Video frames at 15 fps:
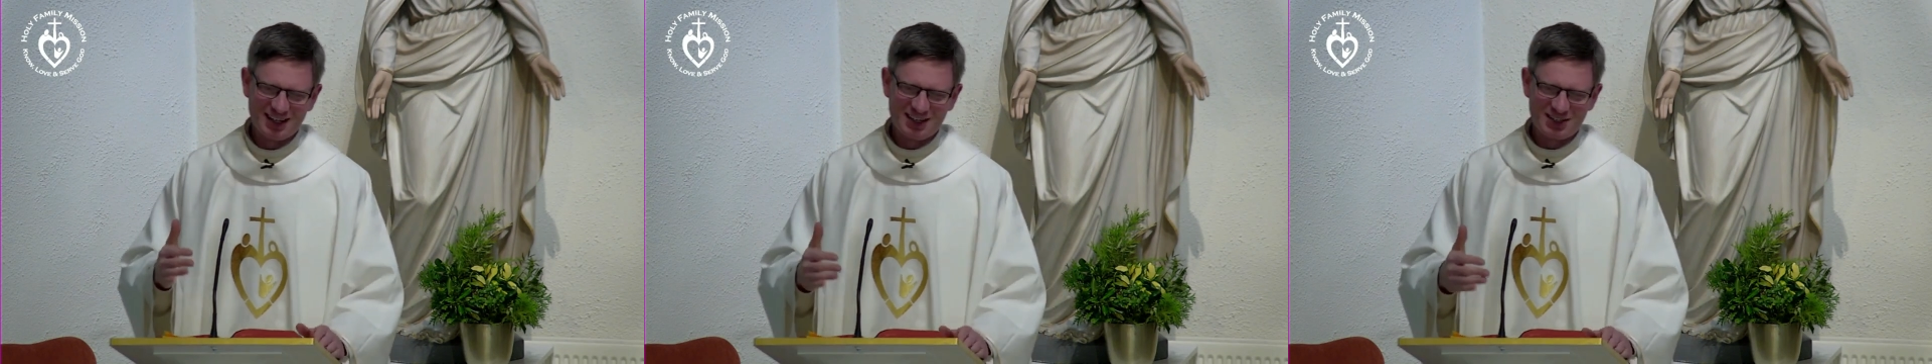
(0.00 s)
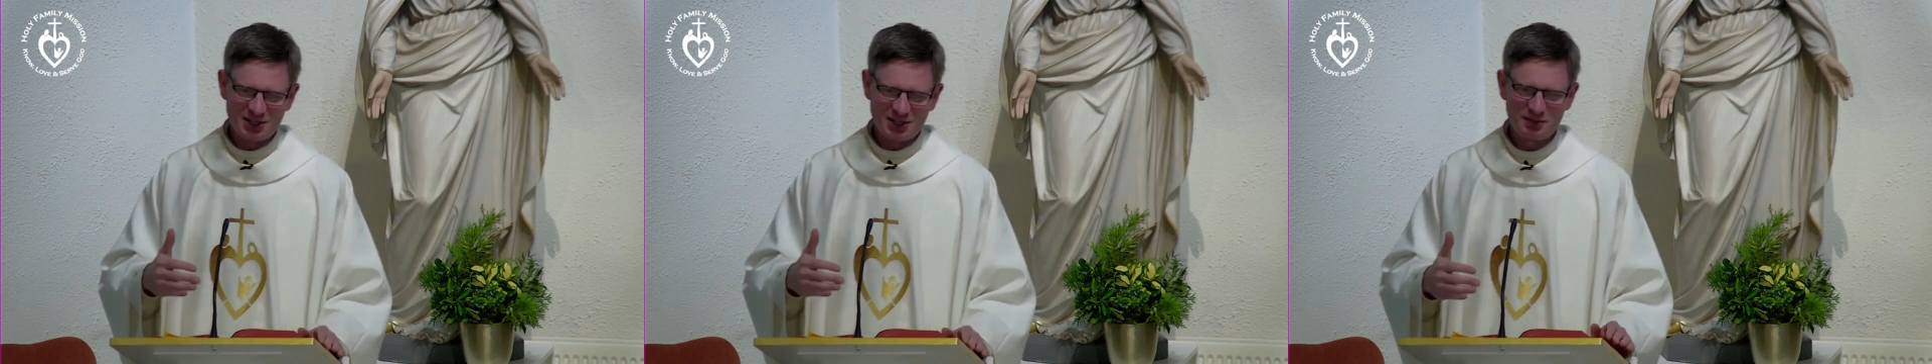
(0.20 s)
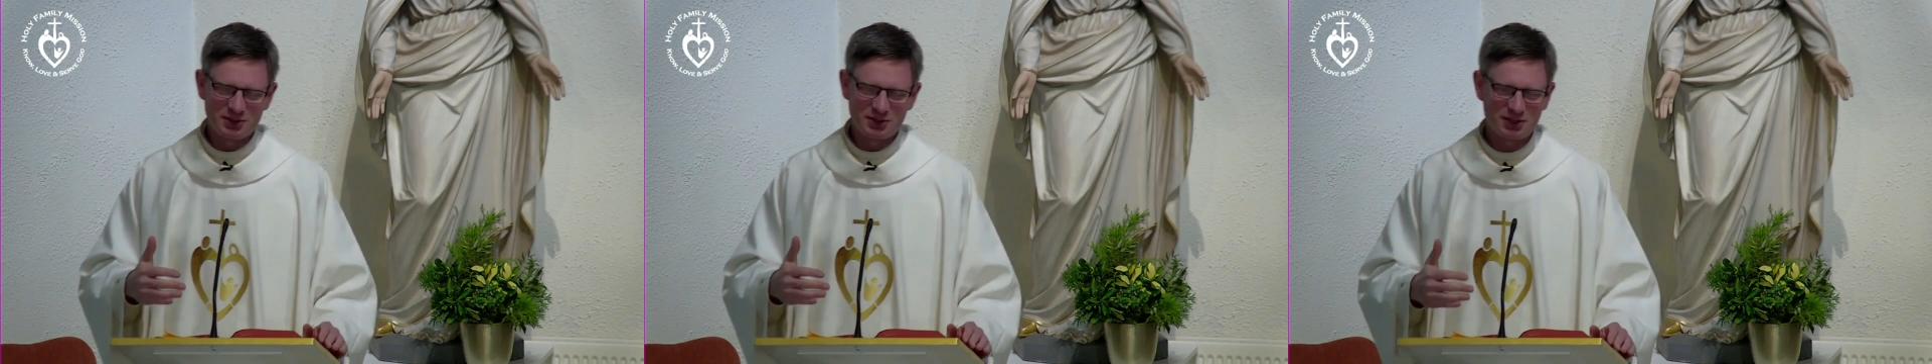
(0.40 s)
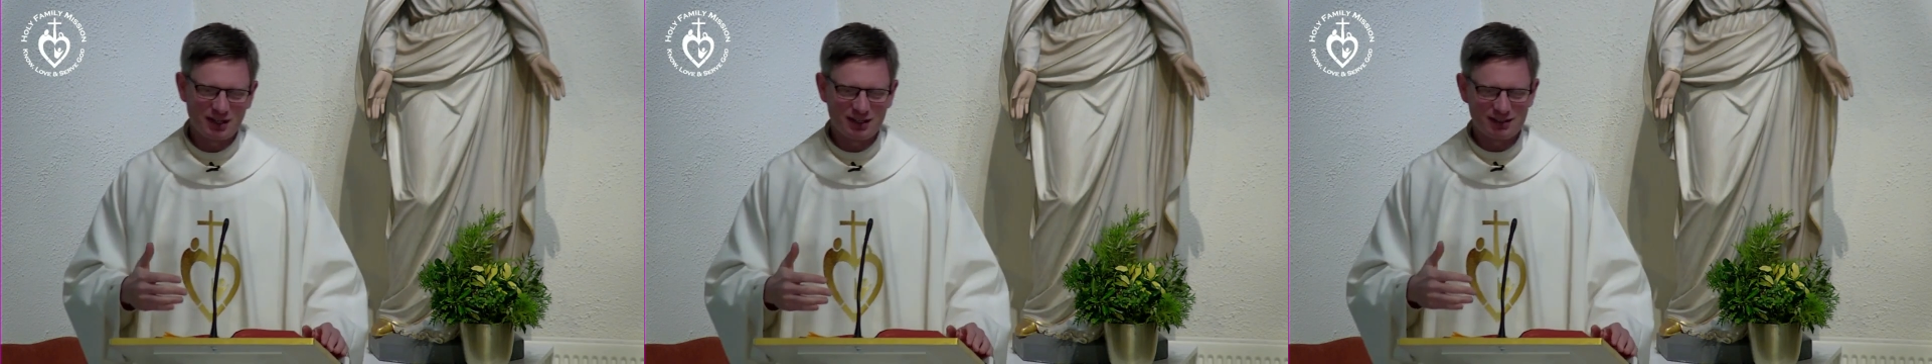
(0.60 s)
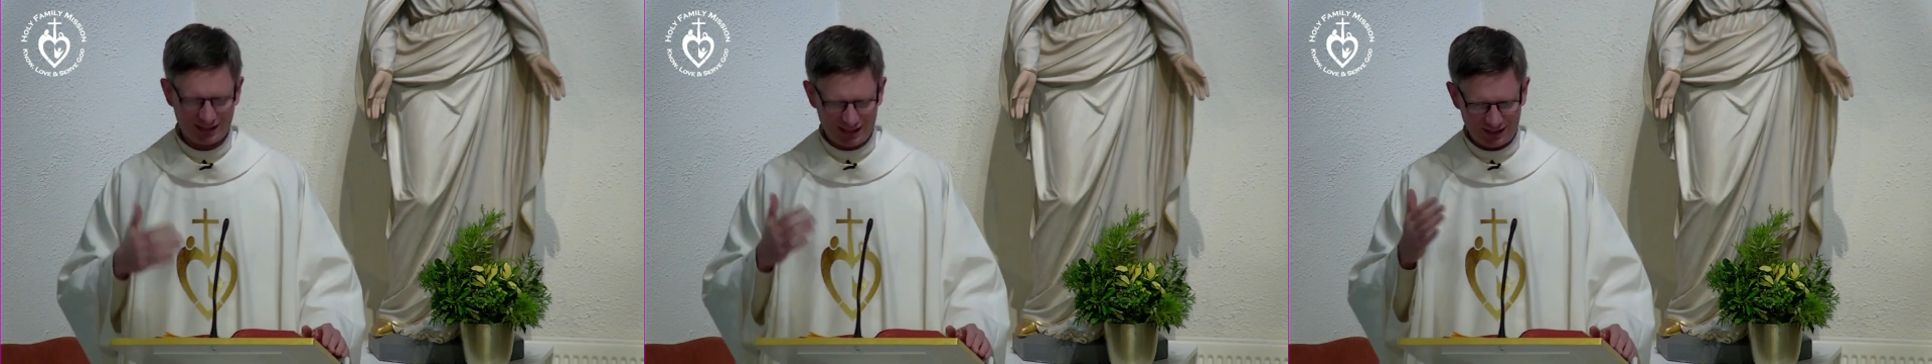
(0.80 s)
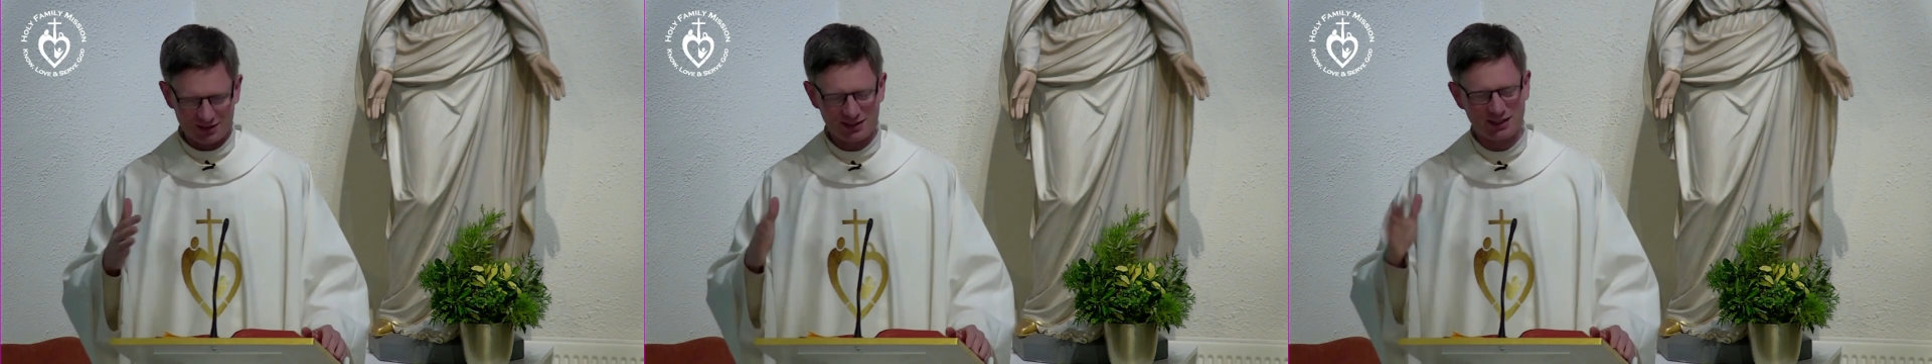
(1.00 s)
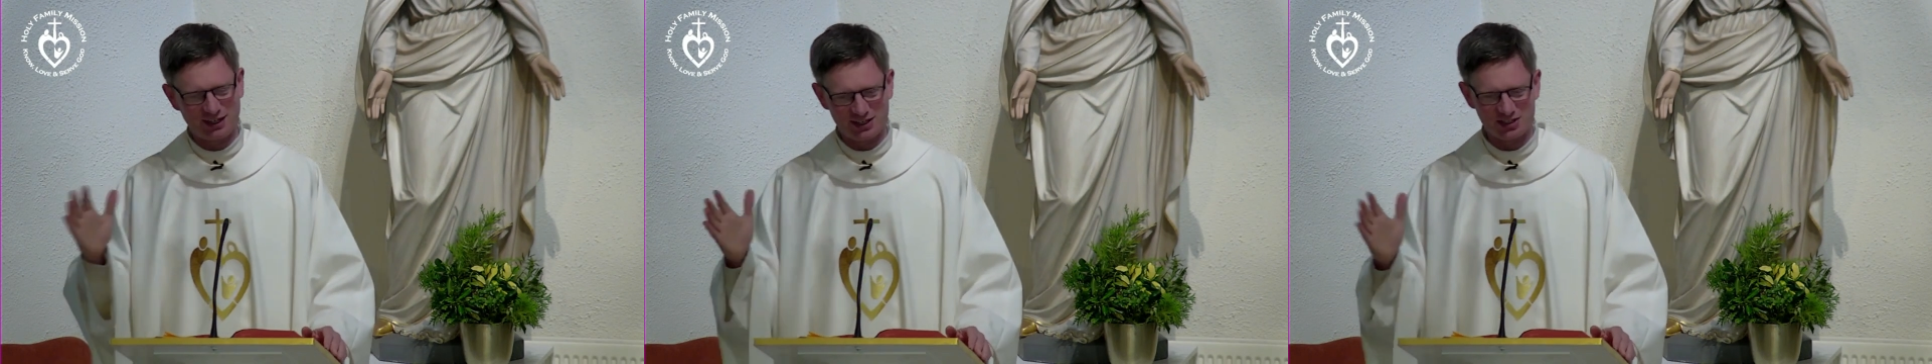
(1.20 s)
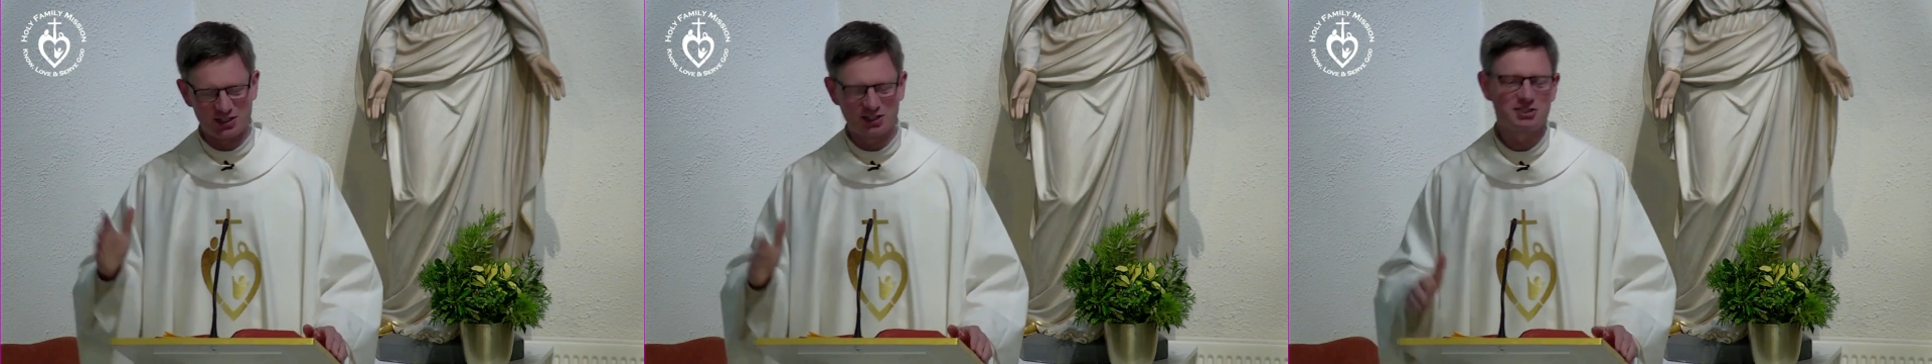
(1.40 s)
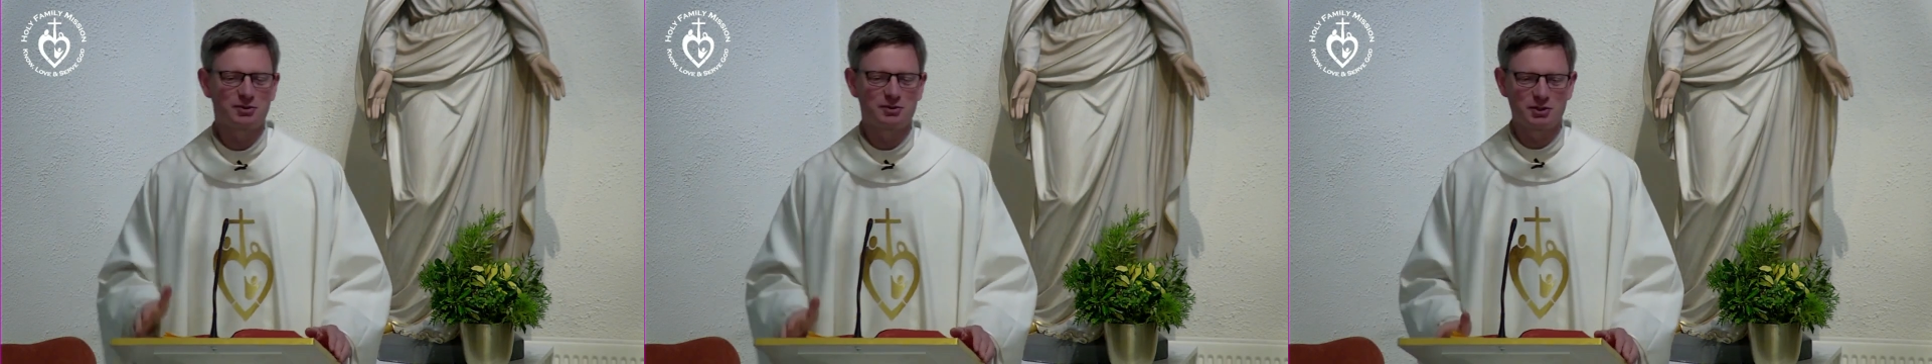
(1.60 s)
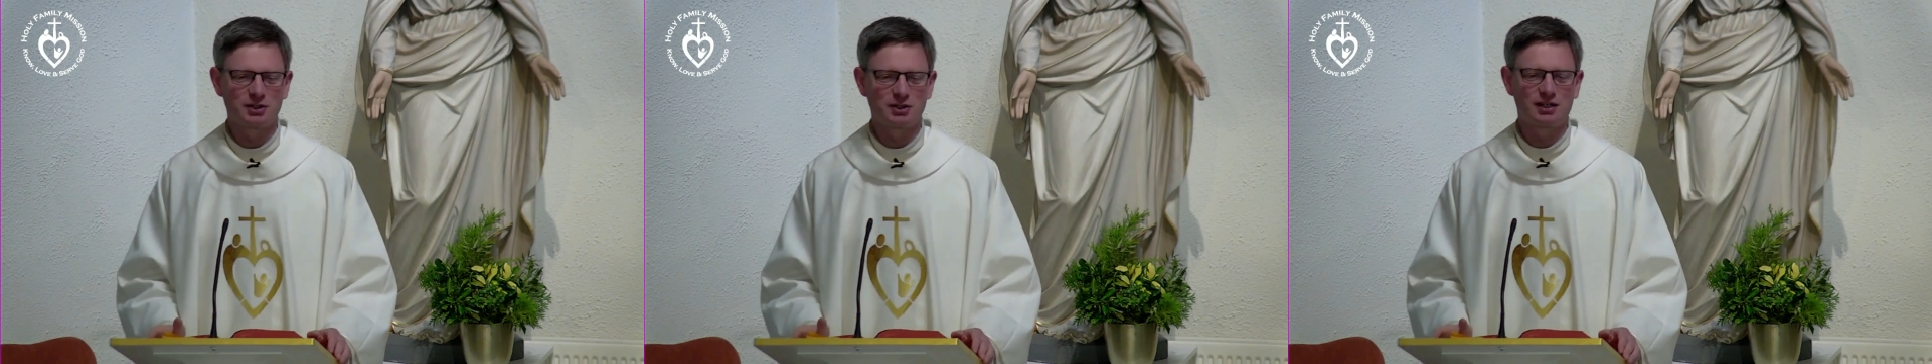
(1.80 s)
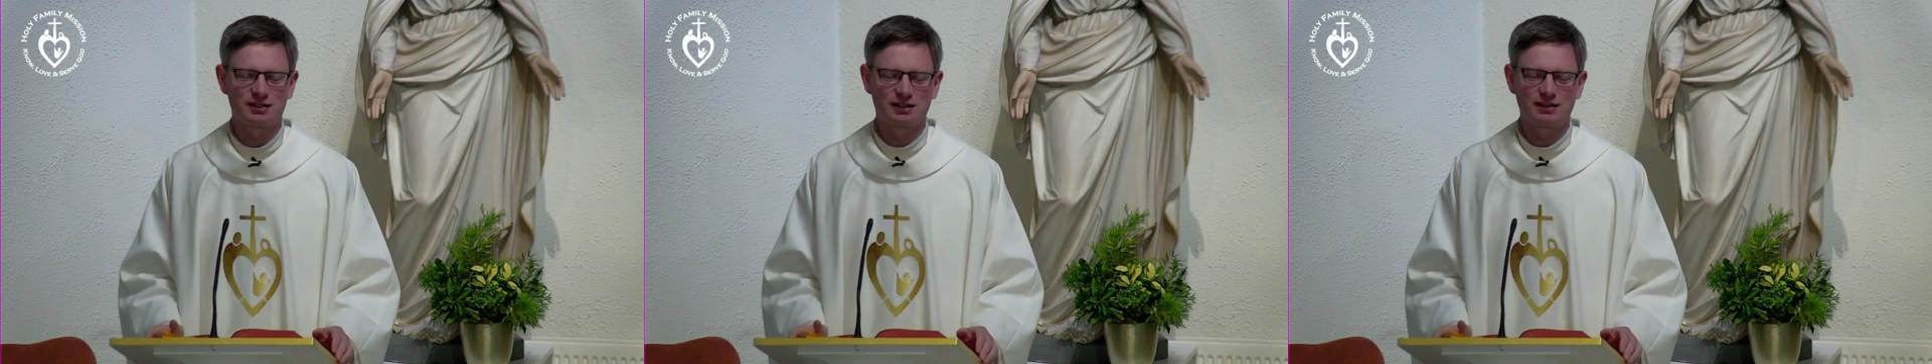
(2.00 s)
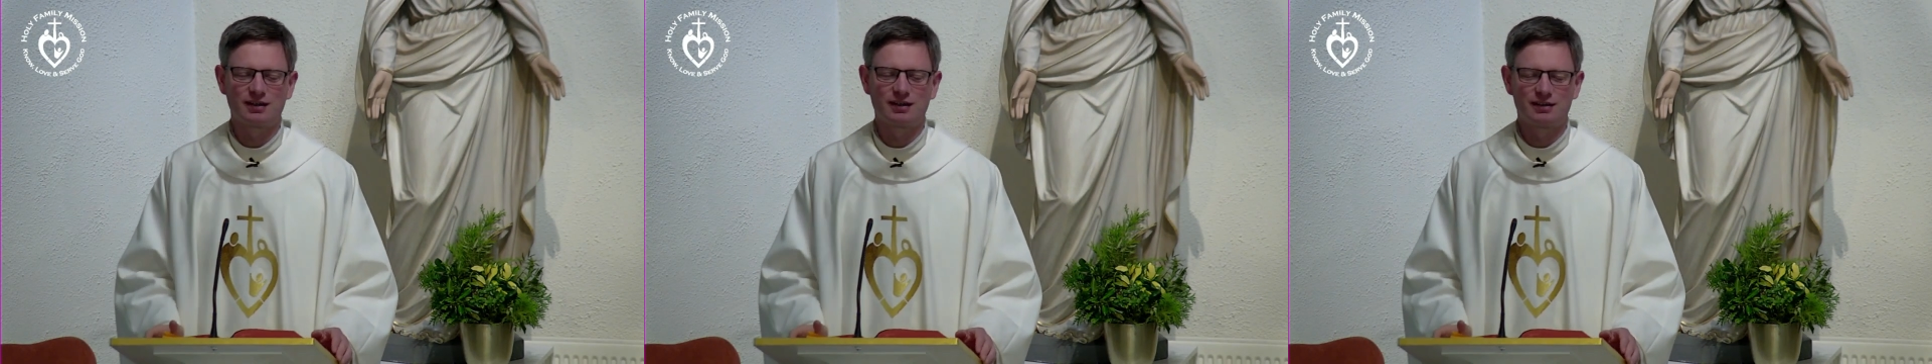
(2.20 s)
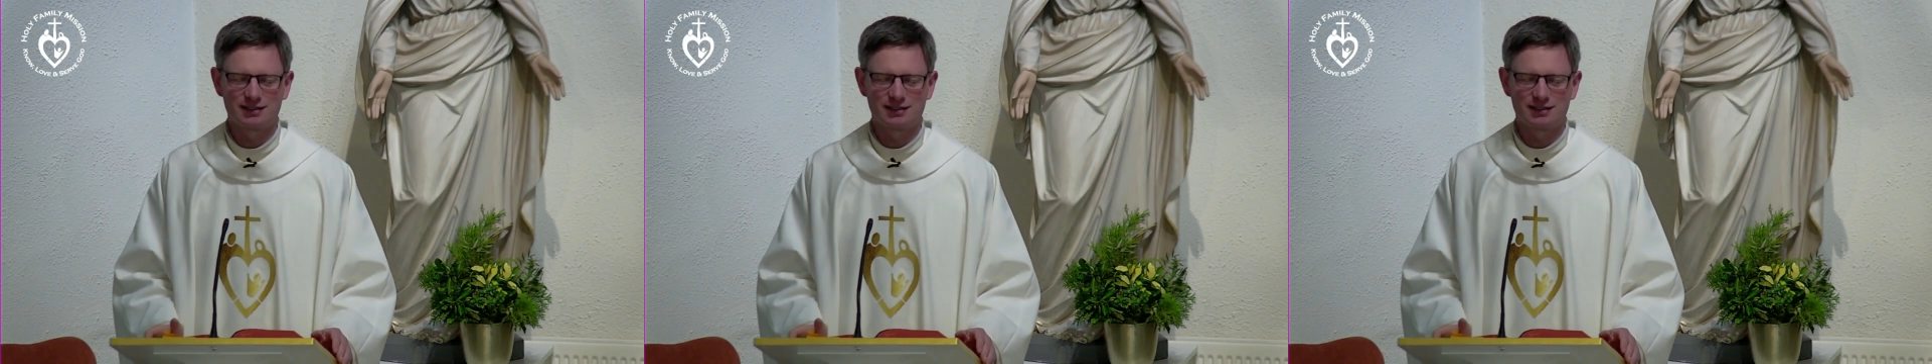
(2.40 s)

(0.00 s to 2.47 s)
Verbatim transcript: she would declare to the nation that she was uniting it